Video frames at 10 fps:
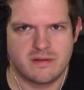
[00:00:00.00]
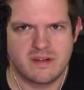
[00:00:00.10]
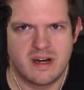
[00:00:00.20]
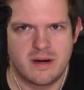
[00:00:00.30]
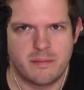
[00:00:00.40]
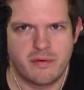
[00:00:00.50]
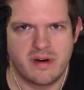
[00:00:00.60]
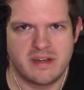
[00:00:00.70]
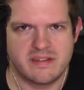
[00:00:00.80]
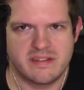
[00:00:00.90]
Tom
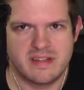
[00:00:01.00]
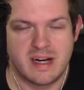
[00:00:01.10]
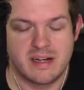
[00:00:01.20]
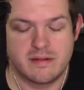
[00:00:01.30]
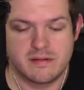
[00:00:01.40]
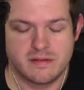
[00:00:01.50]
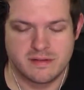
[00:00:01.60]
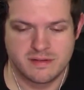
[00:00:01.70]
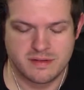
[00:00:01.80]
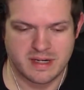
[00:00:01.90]
Perez style,
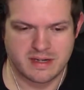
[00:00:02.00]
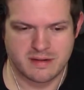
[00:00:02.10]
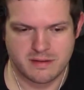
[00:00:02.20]
like